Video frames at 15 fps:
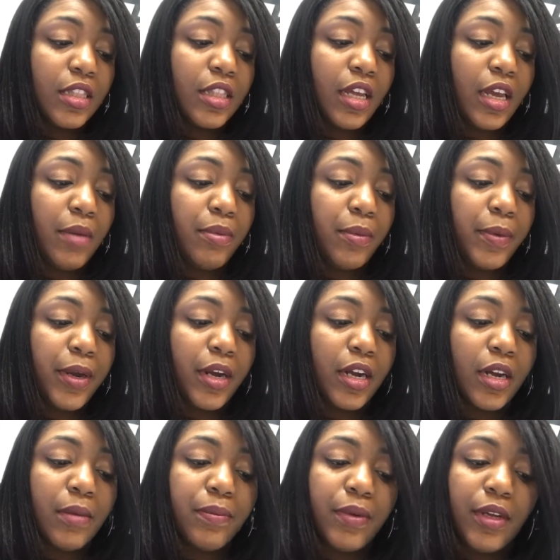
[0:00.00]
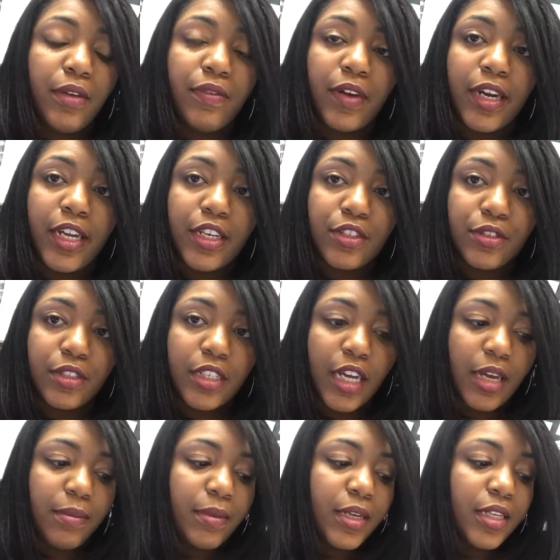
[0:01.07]
They prepare company financial
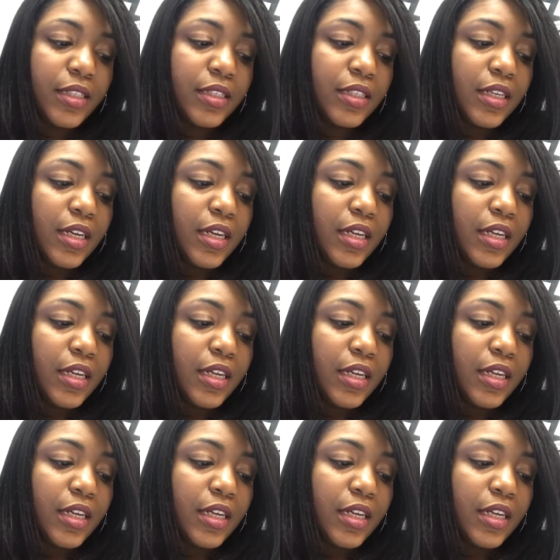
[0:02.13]
statements.